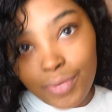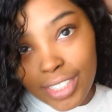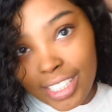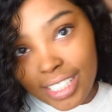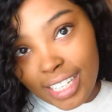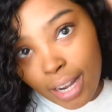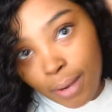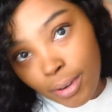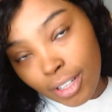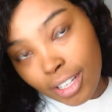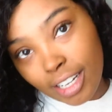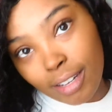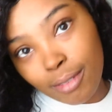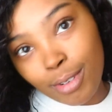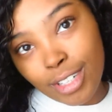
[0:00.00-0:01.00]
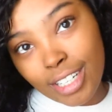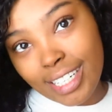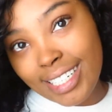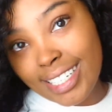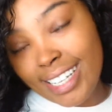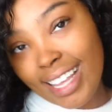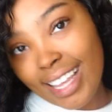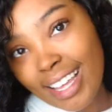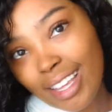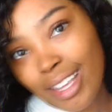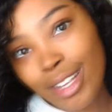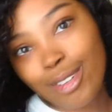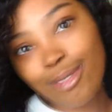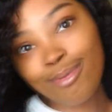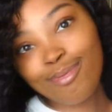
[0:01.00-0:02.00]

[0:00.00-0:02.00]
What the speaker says: This is how we're looking for the day.